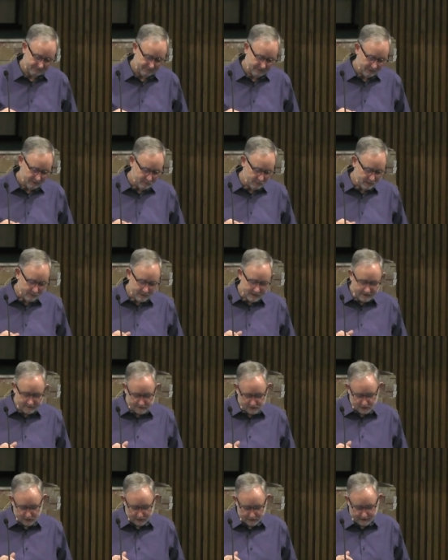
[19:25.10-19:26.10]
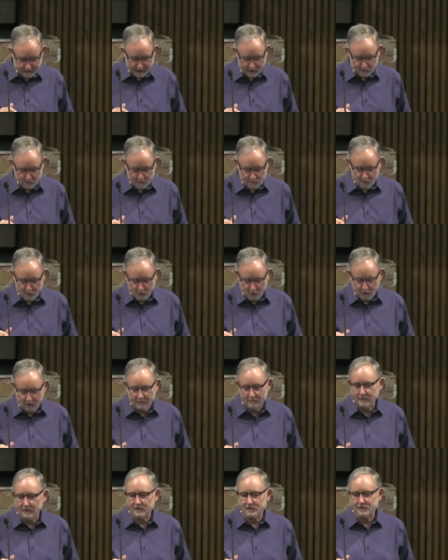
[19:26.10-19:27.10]
We may have started out poor,
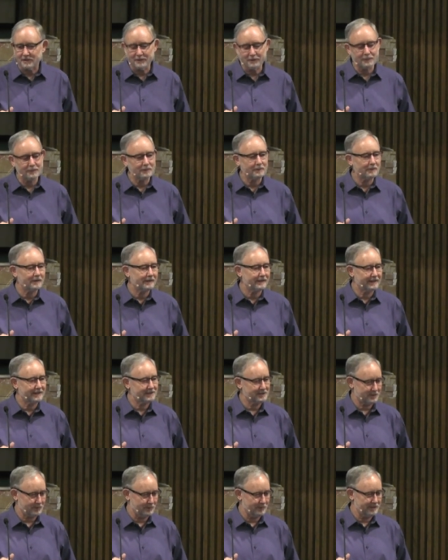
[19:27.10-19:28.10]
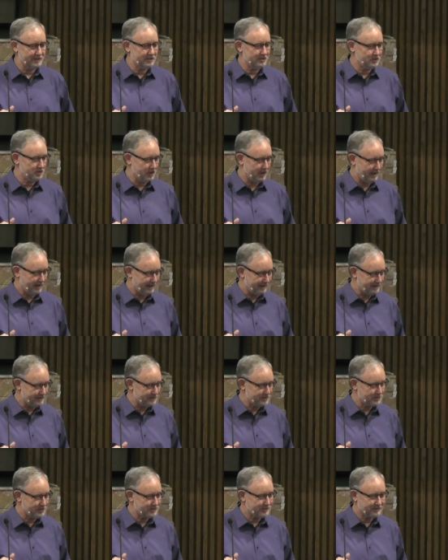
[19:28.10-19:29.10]
but soon it's going to
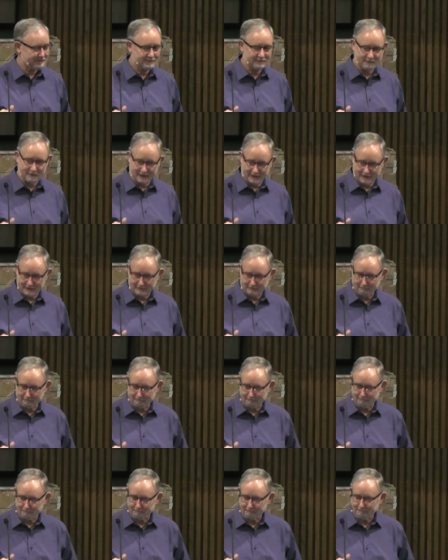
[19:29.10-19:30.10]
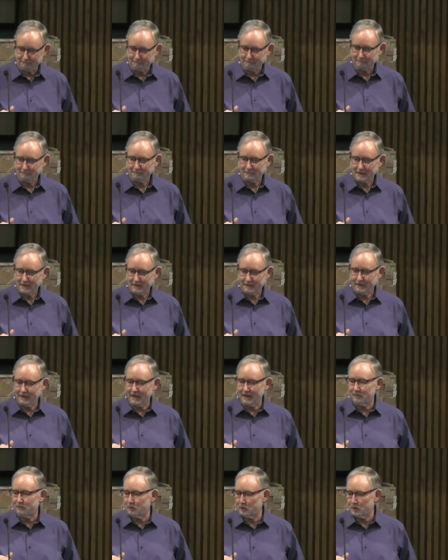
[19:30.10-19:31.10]
change, right?
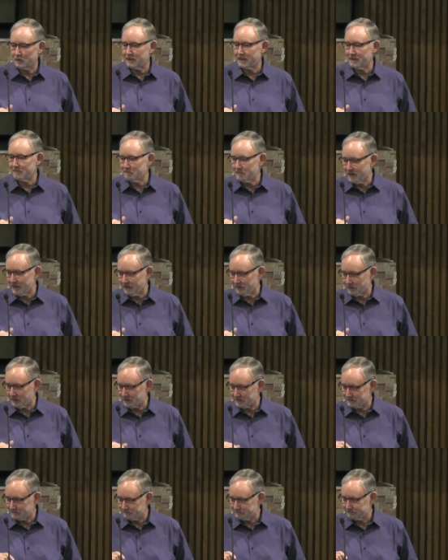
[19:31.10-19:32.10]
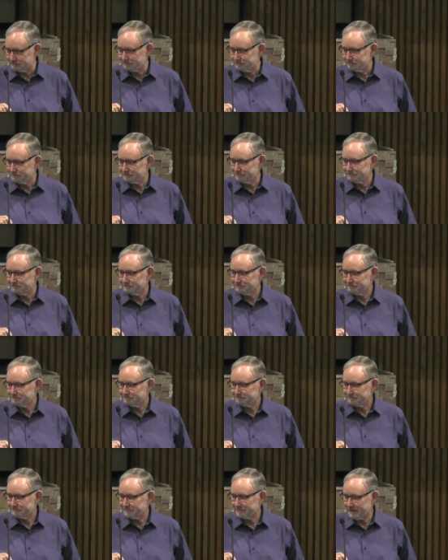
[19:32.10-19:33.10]
Life will get better.
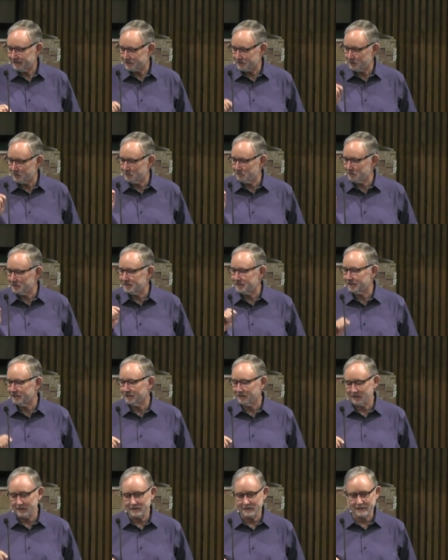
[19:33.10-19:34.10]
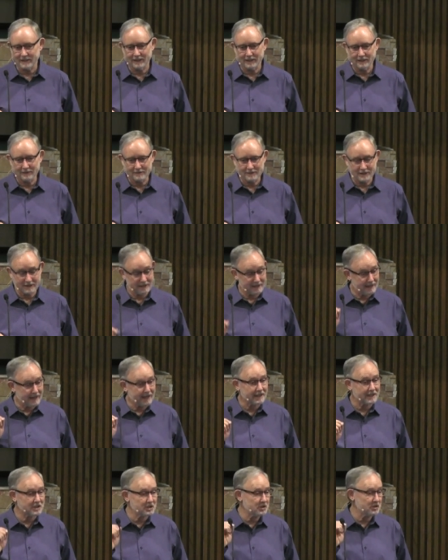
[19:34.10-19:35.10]
That's what we tell ourselves.
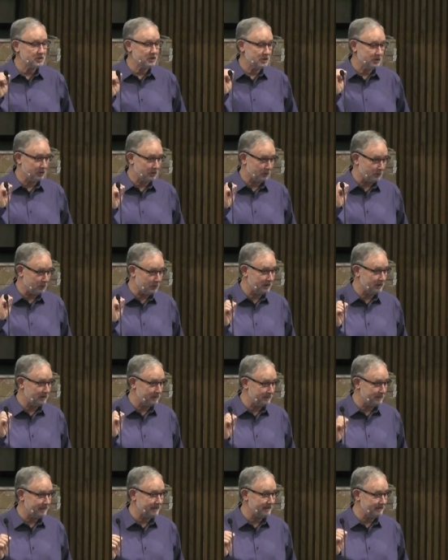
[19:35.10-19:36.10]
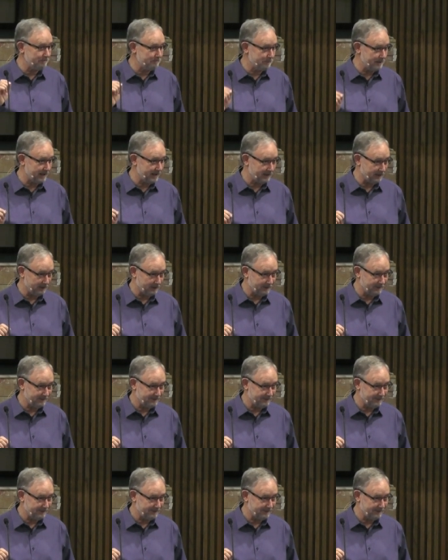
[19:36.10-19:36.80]
Next year will be better.